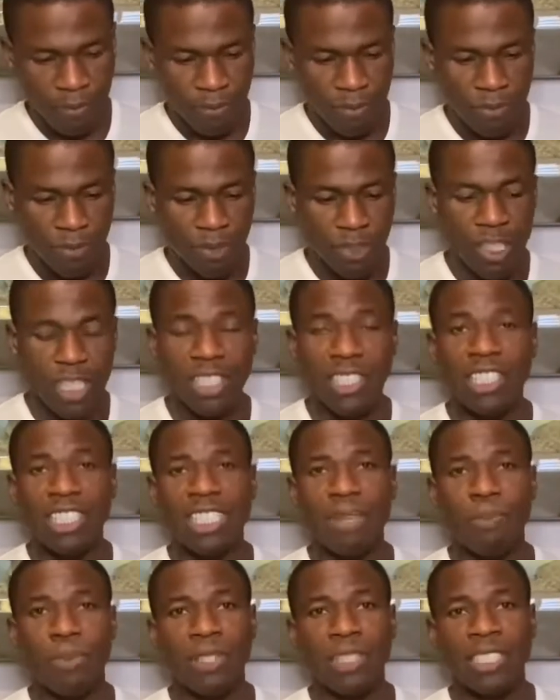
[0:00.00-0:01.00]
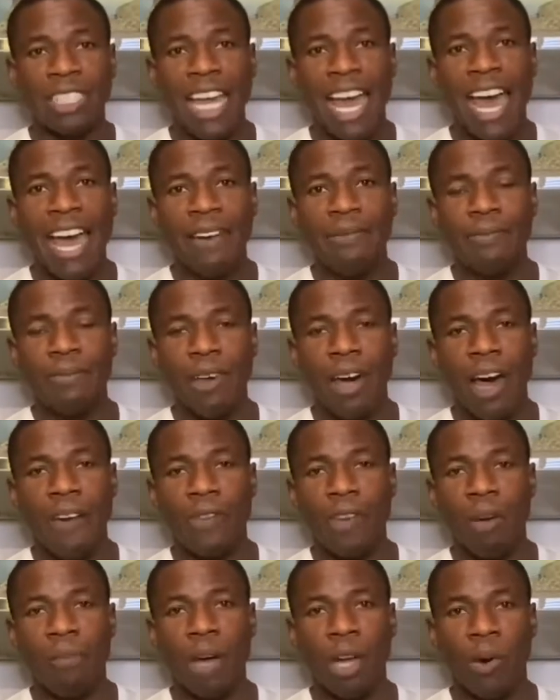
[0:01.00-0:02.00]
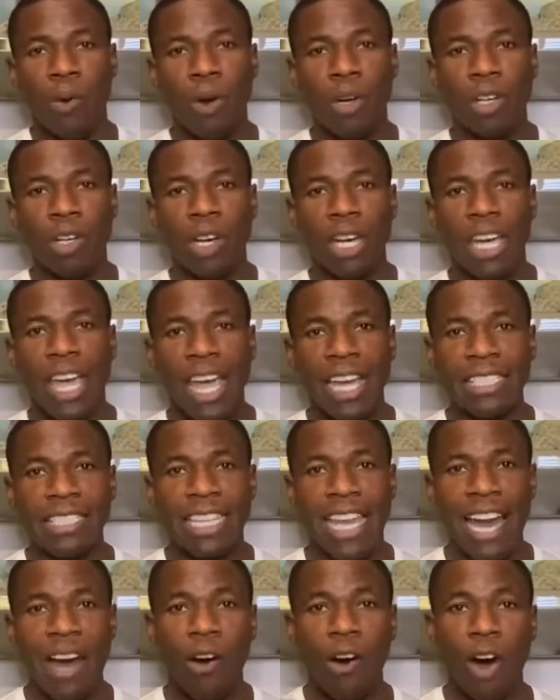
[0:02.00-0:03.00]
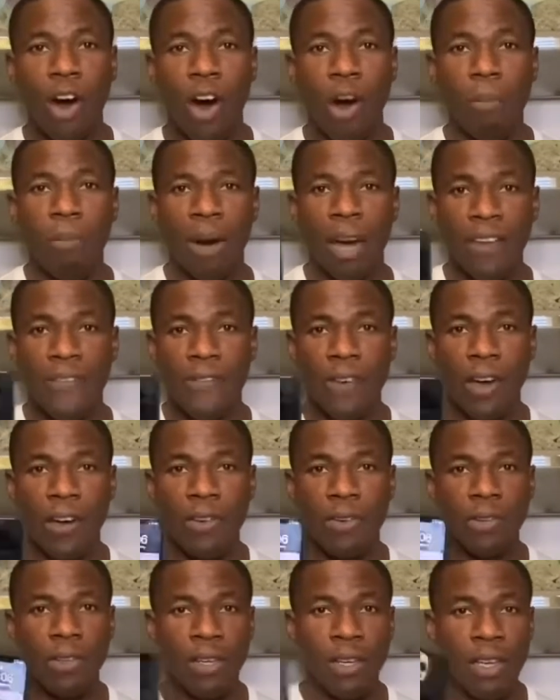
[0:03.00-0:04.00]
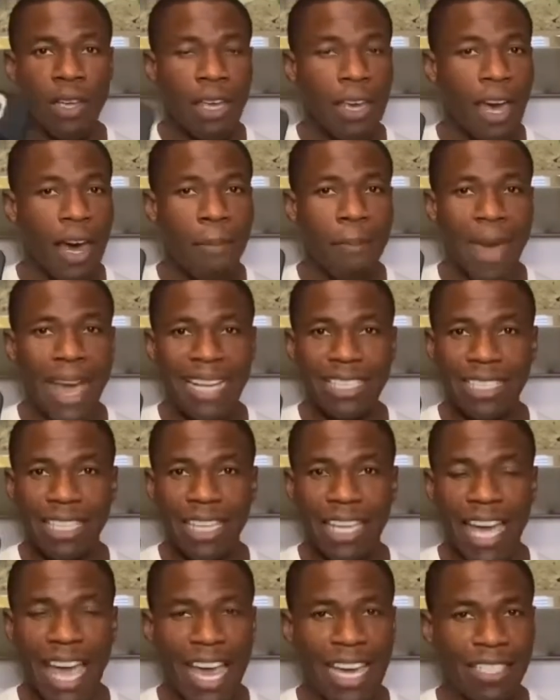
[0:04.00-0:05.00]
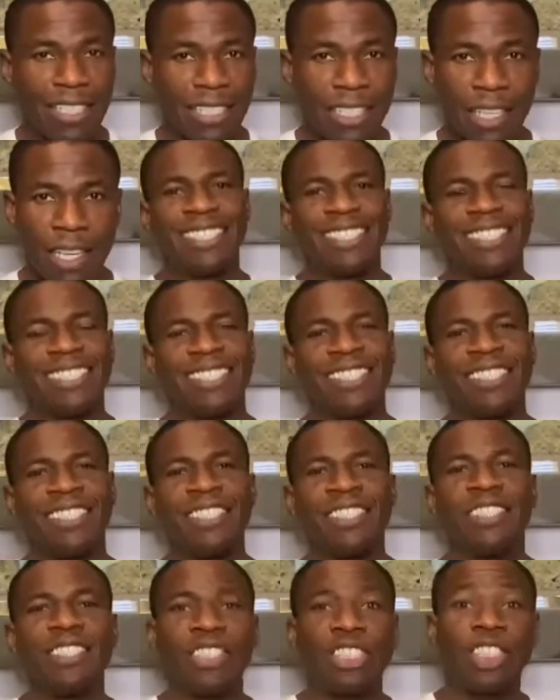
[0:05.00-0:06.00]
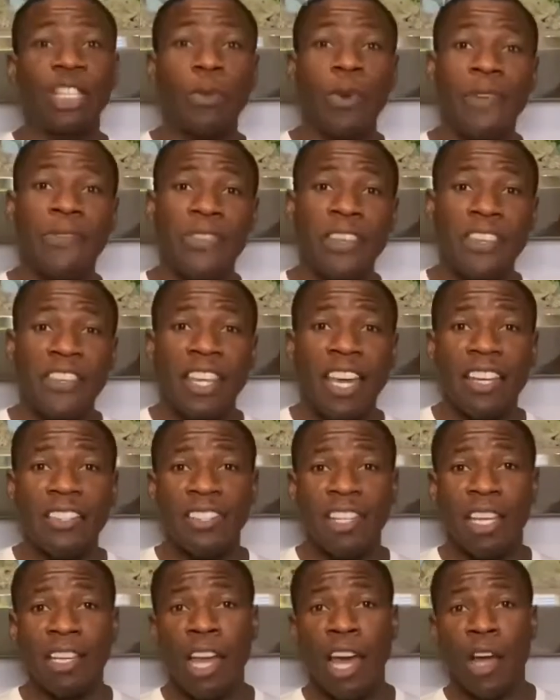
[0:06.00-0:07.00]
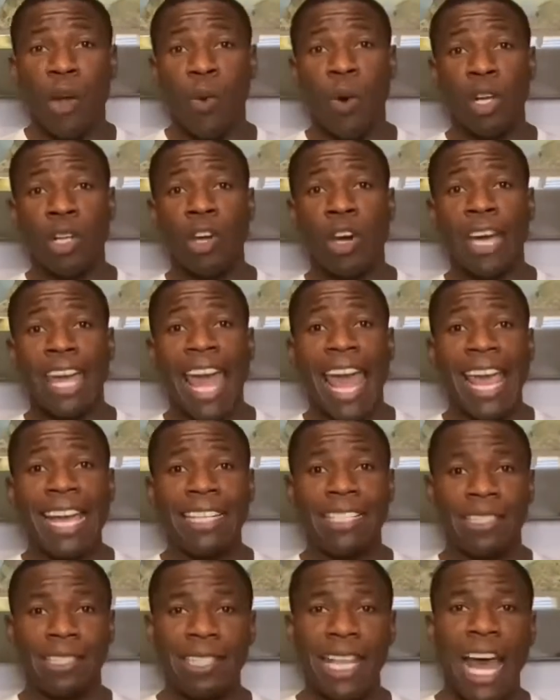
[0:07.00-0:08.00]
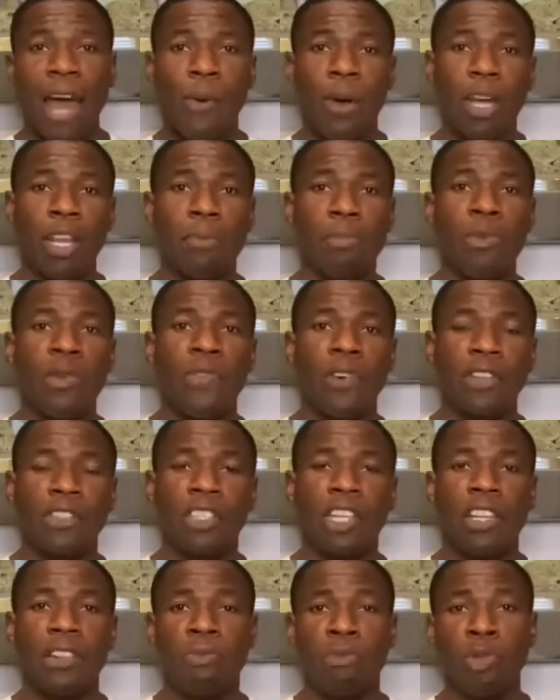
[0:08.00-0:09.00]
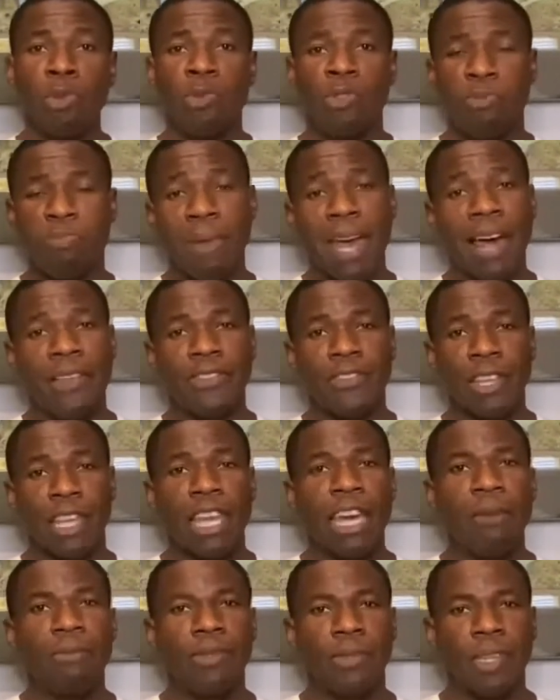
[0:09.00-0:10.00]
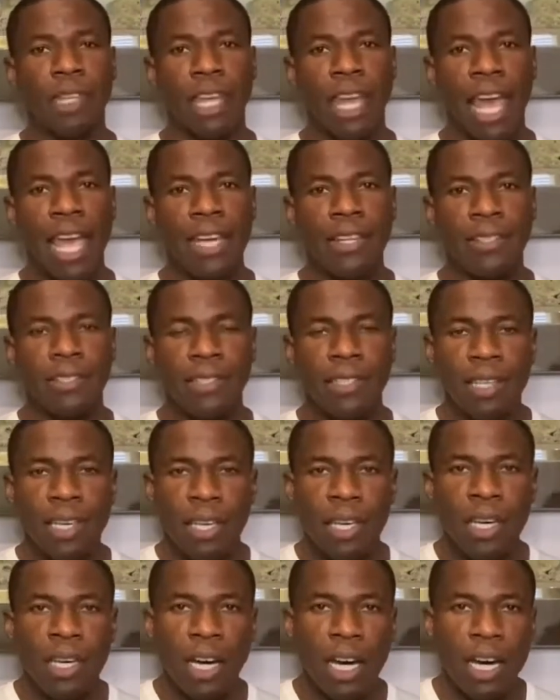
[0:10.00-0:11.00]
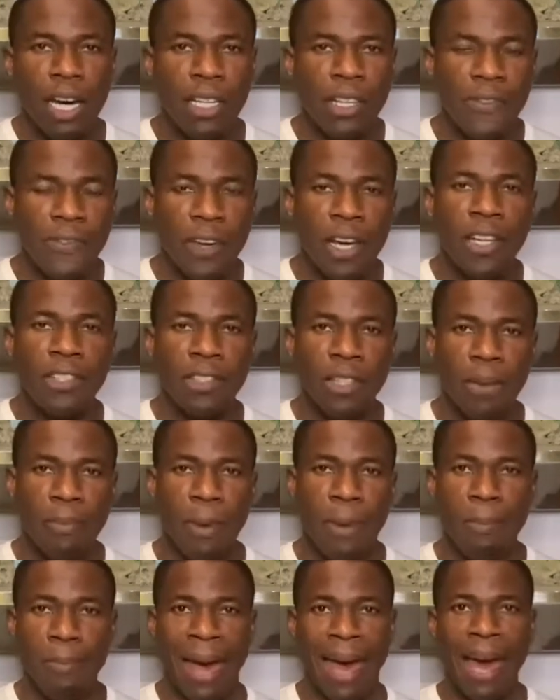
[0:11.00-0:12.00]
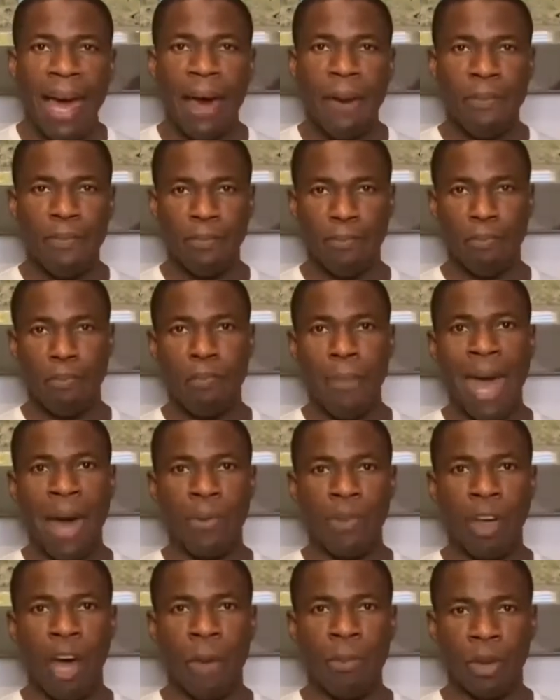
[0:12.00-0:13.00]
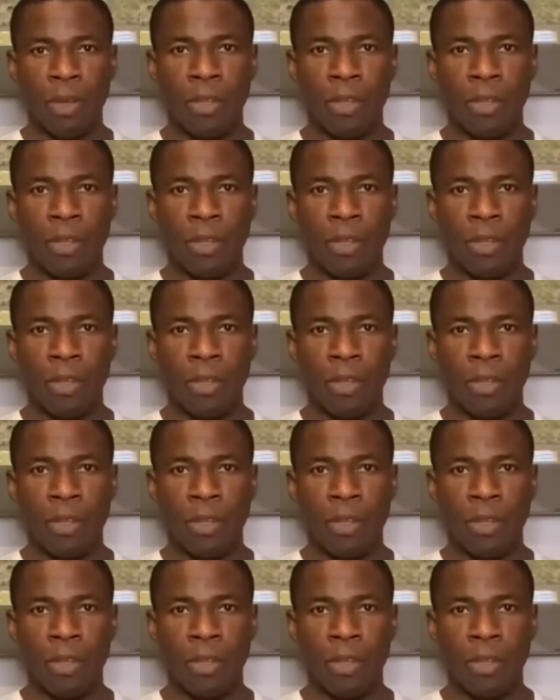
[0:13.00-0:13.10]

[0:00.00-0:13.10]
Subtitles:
Just as simple as that. I've got my quad lock case now on my phone. Amazing case. So we've discussed the quad lock case. Now we're going to move on to the numerous mounts that comes with a case. The first mount that I'm going to